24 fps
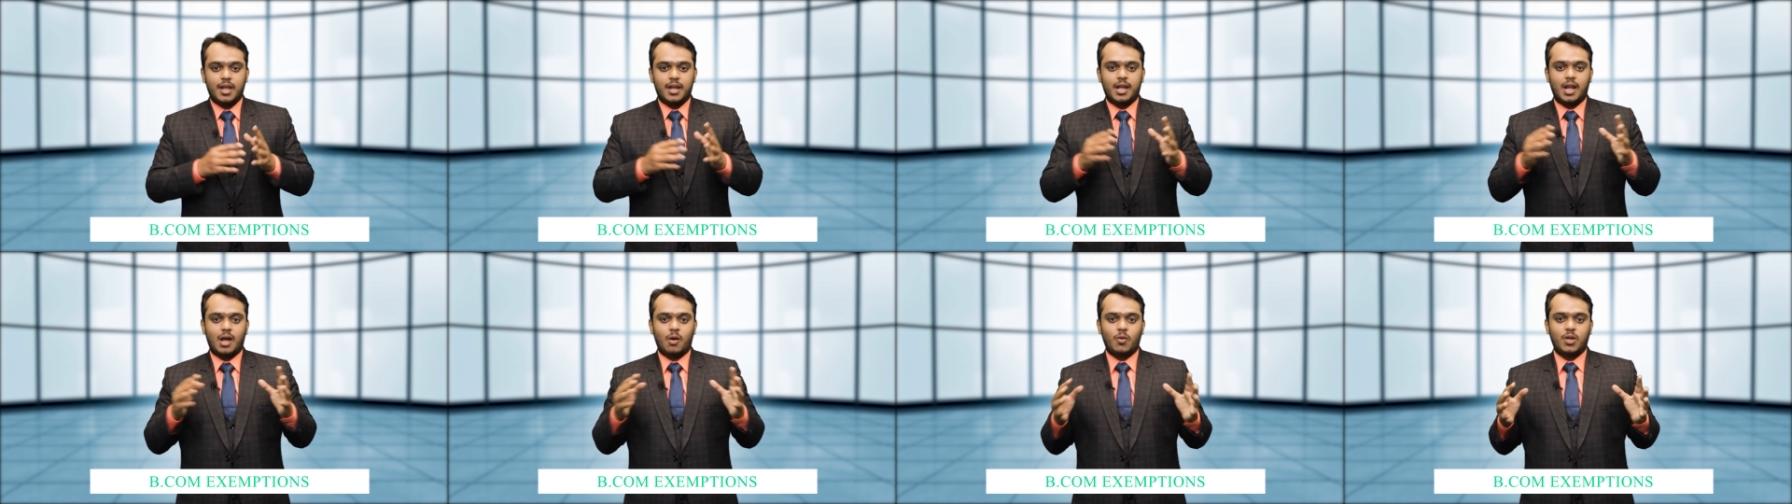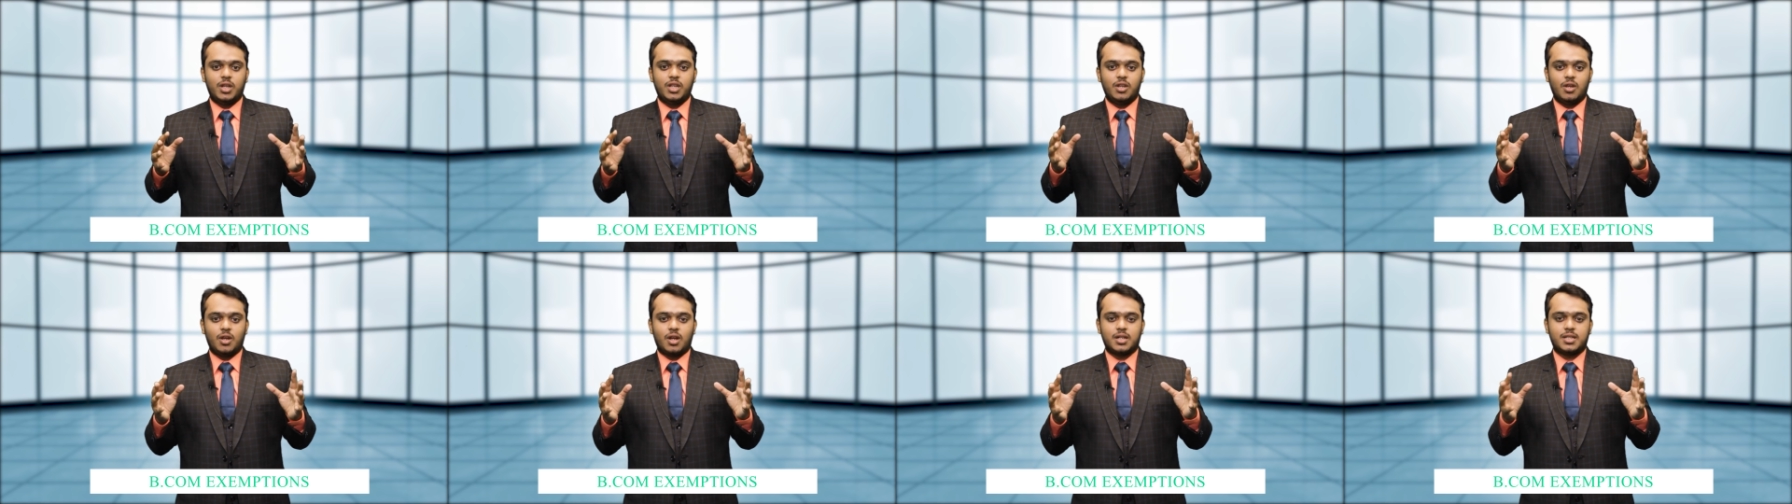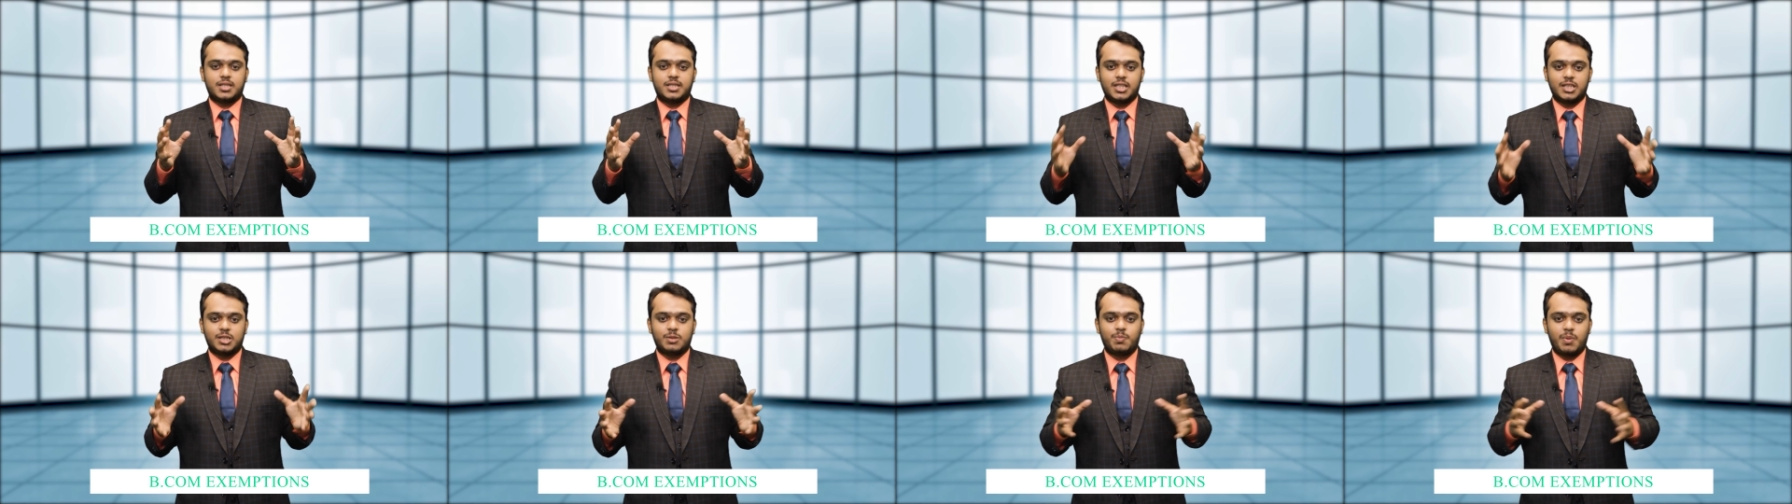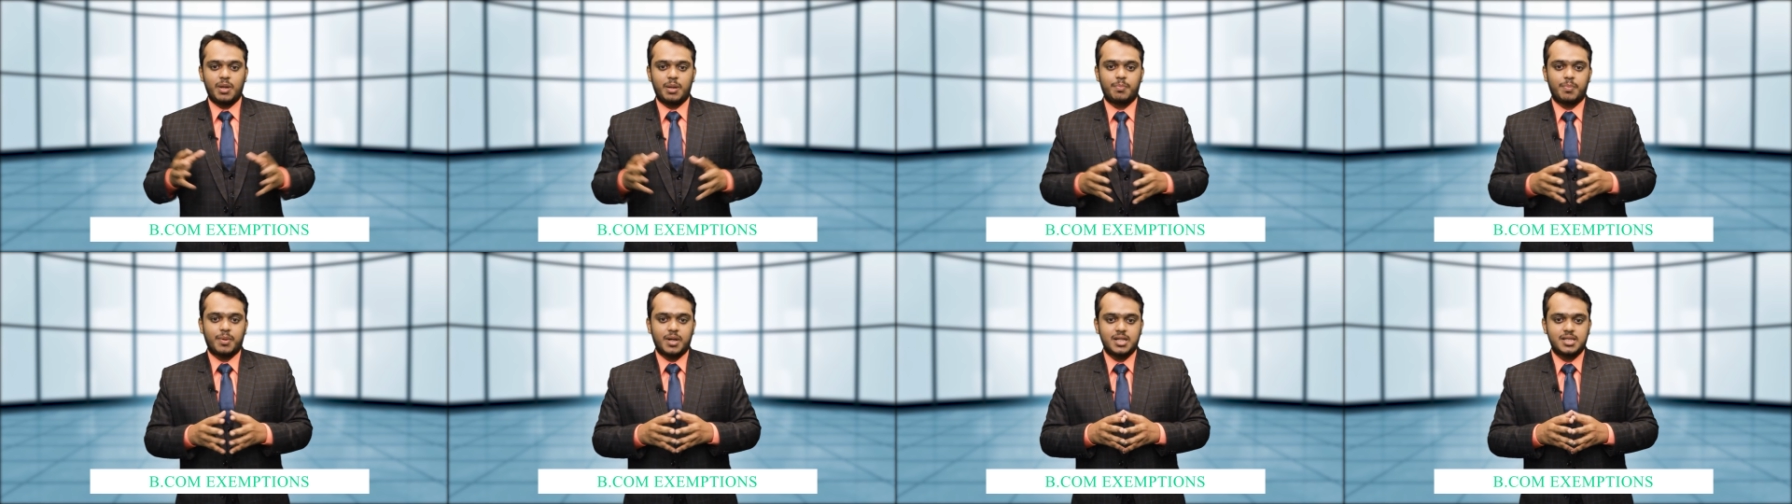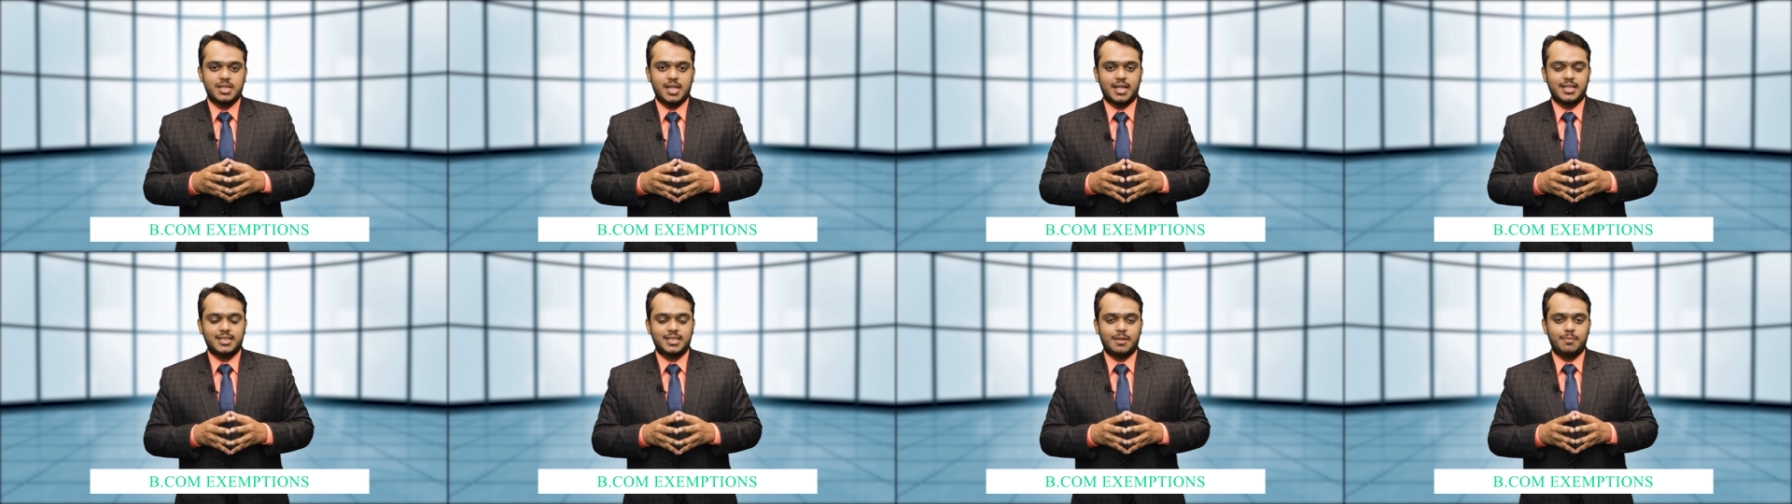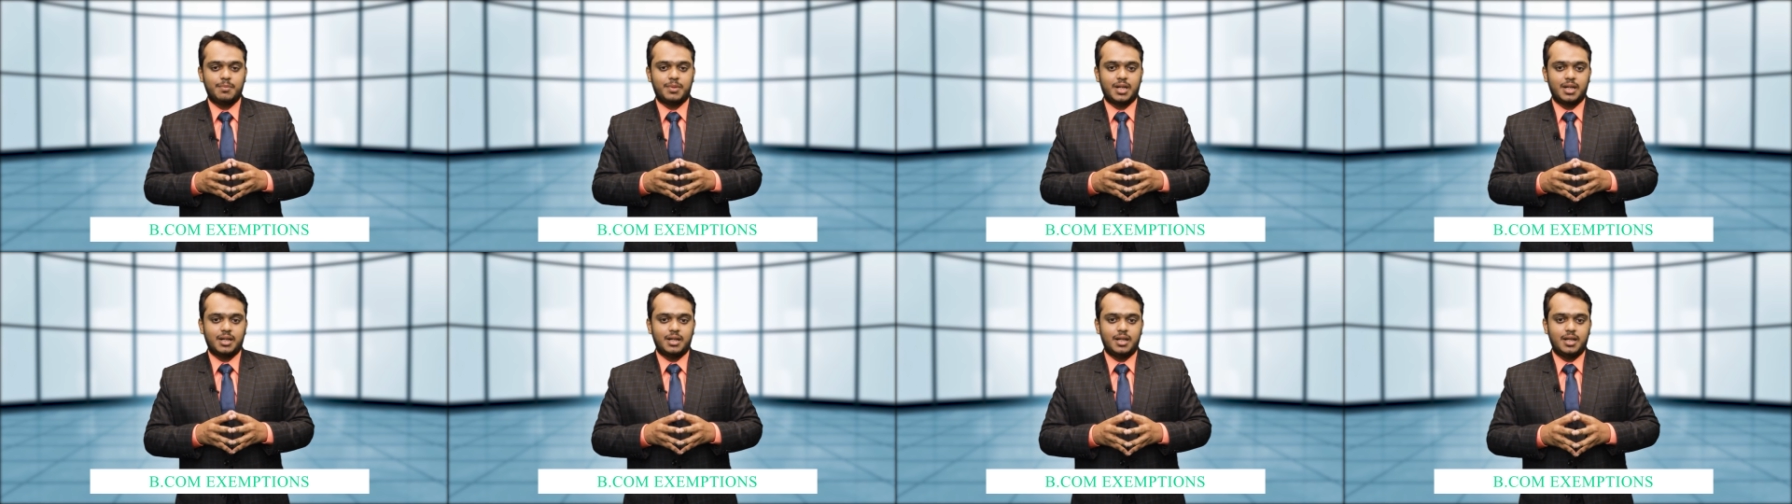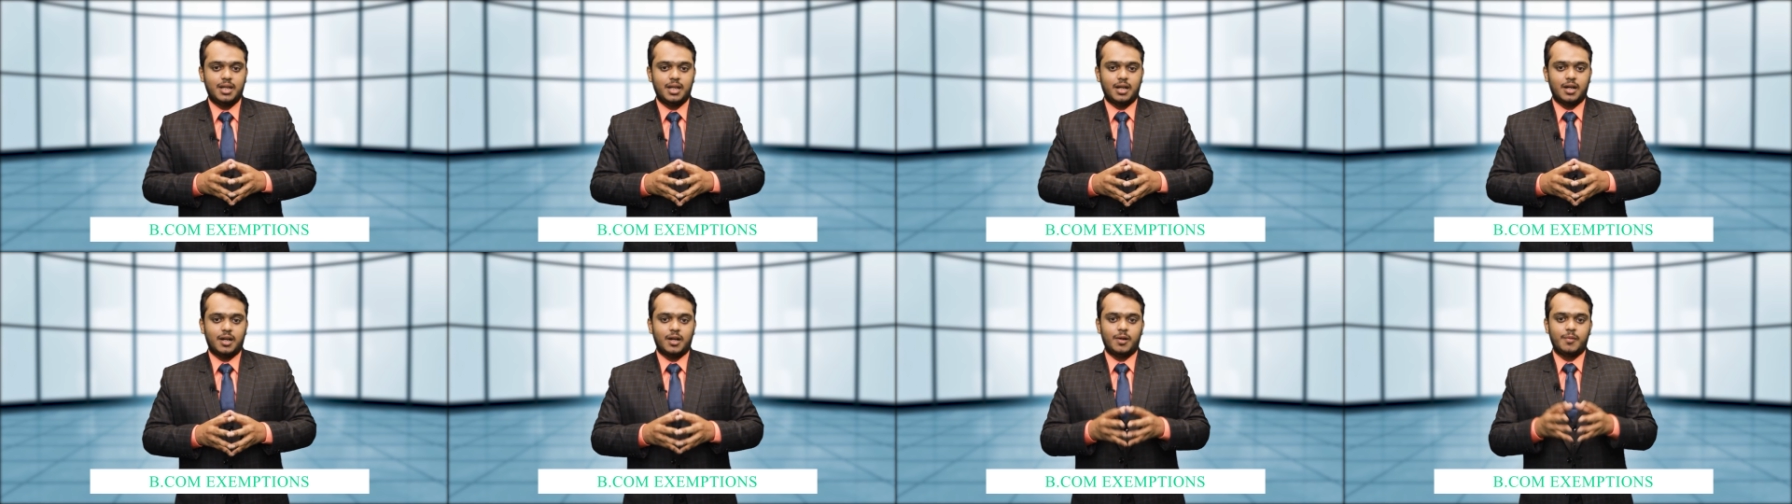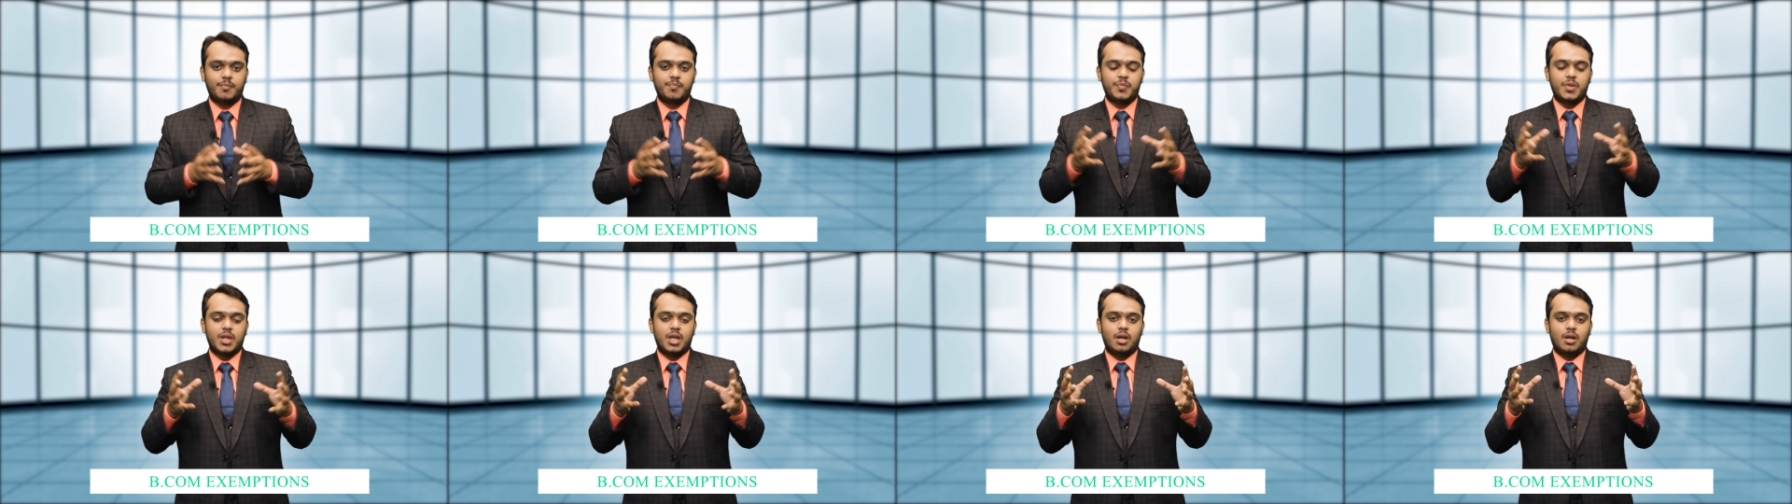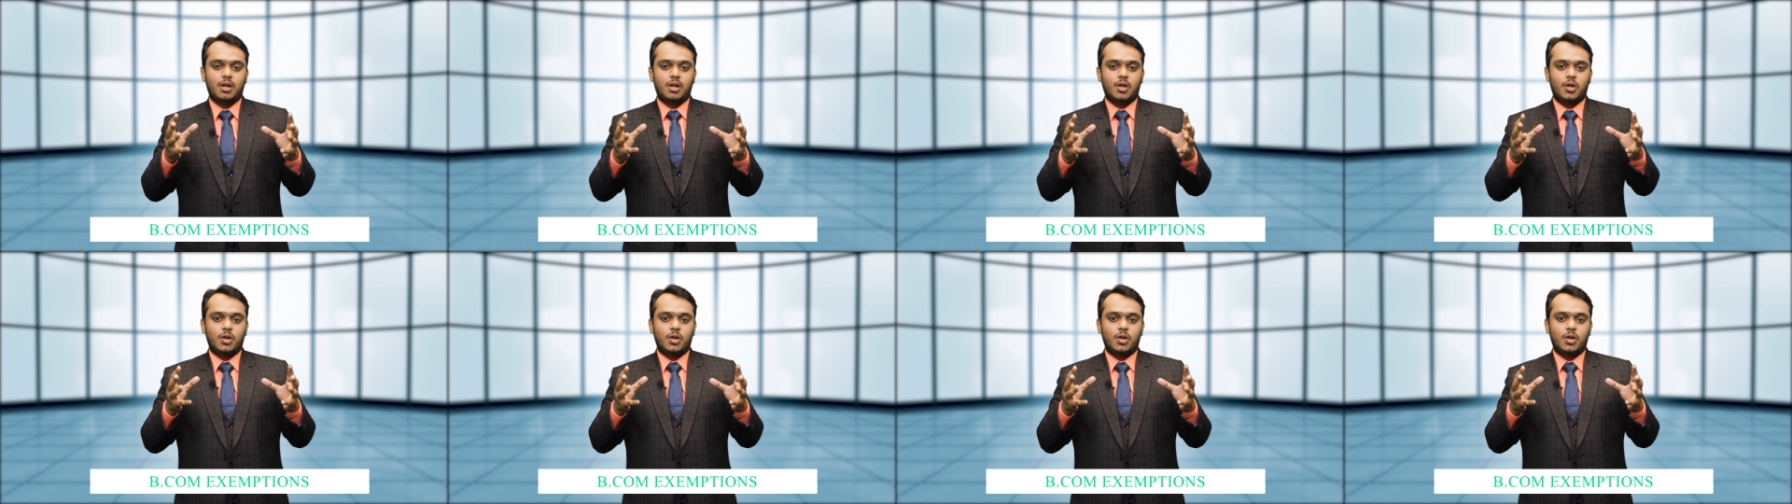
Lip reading: Now when you are 6 papers exempted here,